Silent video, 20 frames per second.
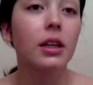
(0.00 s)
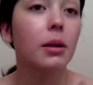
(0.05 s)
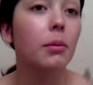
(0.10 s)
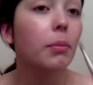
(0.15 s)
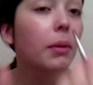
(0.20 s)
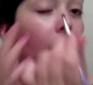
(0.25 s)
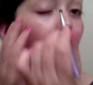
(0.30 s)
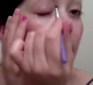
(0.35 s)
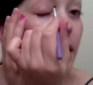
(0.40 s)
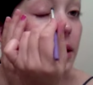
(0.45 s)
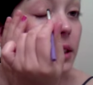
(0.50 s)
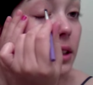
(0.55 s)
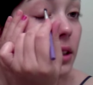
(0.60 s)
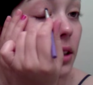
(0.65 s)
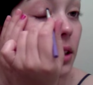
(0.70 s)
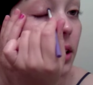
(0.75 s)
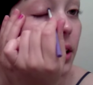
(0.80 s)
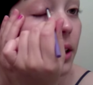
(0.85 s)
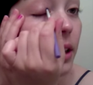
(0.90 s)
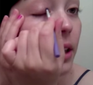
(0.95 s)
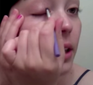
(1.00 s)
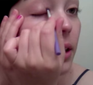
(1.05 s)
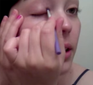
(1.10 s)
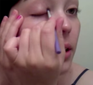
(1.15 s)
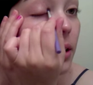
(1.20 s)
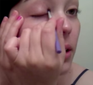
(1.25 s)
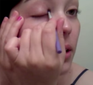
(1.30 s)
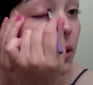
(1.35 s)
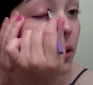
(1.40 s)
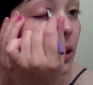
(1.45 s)
You're going to apply it to your lid
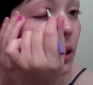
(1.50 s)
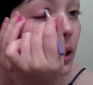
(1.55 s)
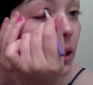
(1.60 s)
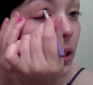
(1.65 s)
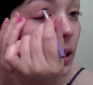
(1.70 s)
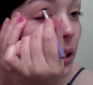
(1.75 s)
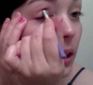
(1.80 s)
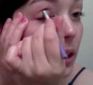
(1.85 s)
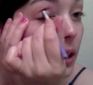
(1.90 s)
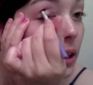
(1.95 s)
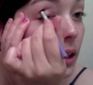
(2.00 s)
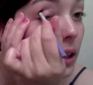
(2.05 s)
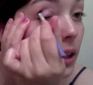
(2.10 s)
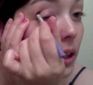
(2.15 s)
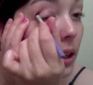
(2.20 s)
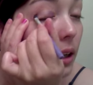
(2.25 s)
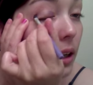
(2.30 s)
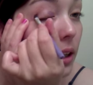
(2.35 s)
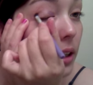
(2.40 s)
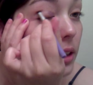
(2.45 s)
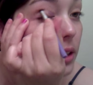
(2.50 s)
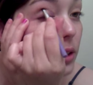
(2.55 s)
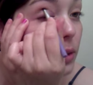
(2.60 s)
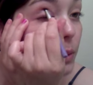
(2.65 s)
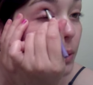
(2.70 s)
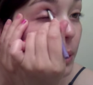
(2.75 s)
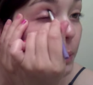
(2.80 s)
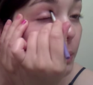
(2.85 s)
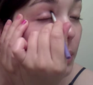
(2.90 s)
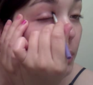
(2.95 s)
in a
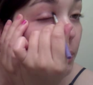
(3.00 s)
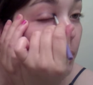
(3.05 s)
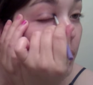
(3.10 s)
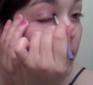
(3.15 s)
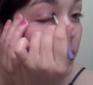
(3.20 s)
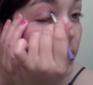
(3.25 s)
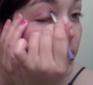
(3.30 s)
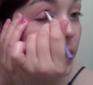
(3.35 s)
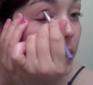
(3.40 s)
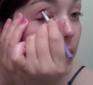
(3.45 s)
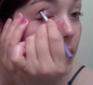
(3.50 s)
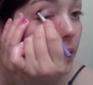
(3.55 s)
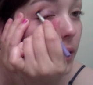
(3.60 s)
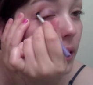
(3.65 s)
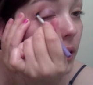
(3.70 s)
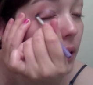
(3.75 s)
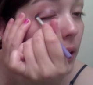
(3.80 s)
sweeping motion.